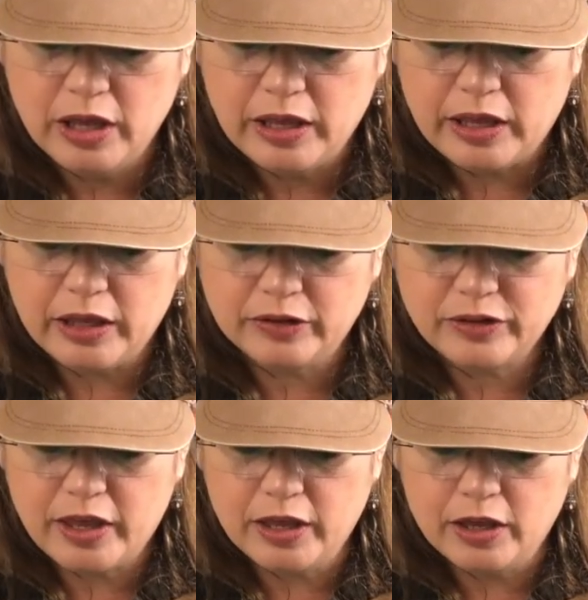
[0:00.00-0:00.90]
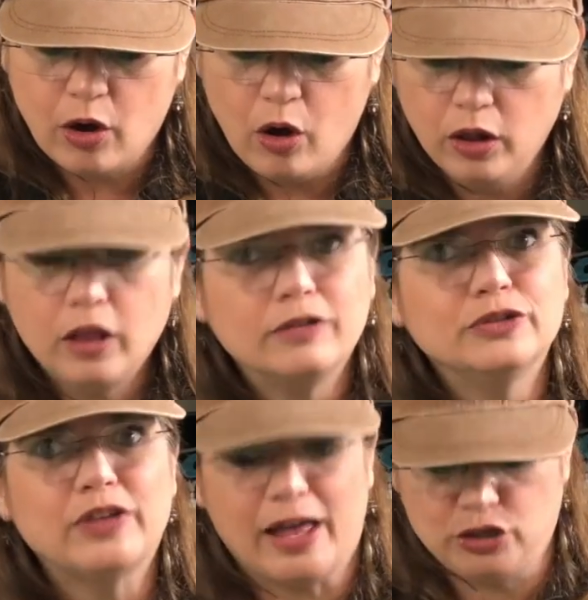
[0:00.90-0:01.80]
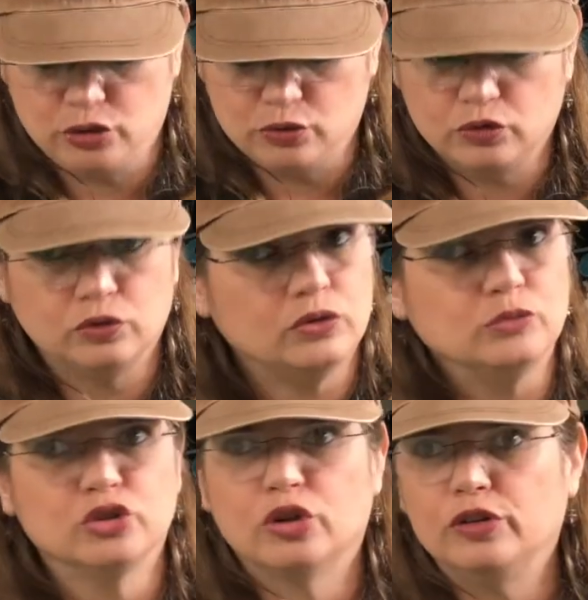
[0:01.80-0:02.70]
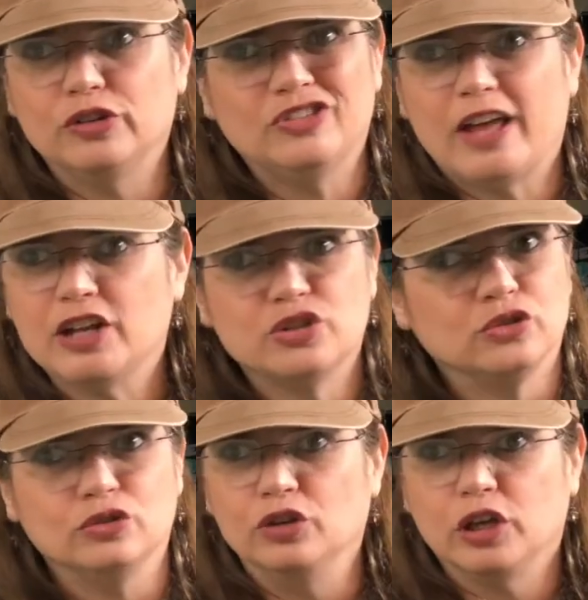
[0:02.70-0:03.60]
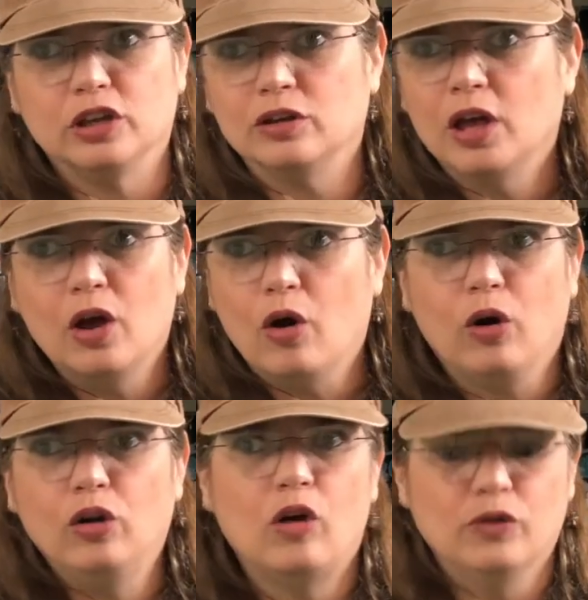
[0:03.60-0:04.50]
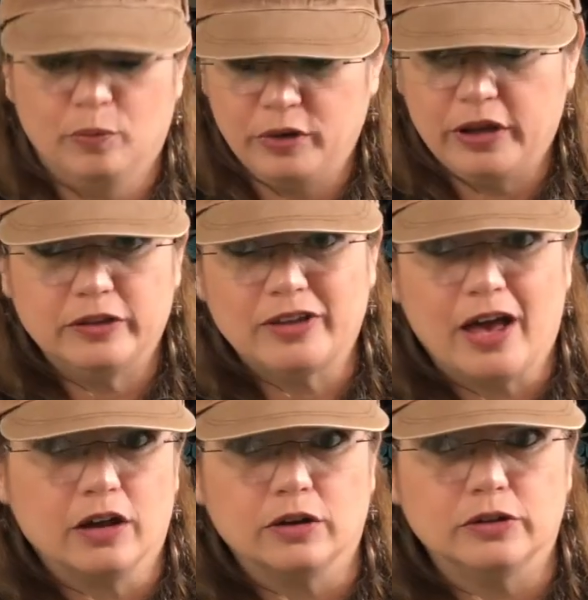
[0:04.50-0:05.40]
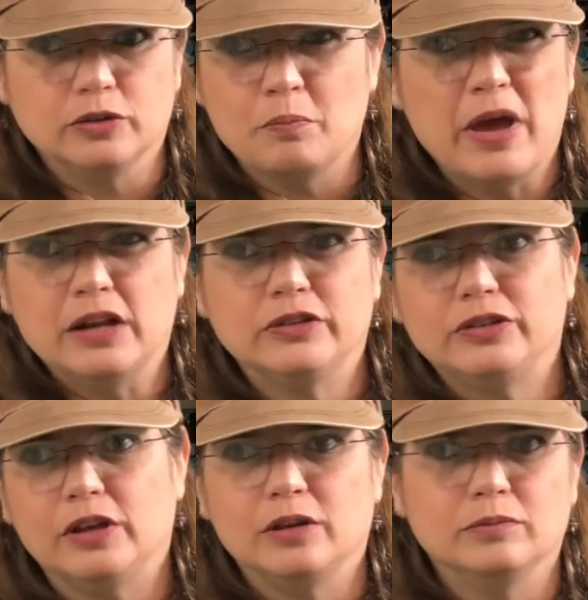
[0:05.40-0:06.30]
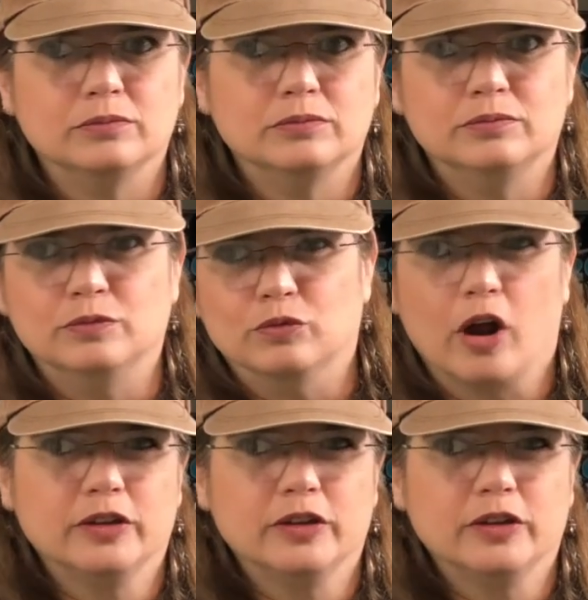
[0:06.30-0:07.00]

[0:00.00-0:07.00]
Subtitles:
is a hall of statues. So I'm sure there's statues looking all over the place at us, menacing rock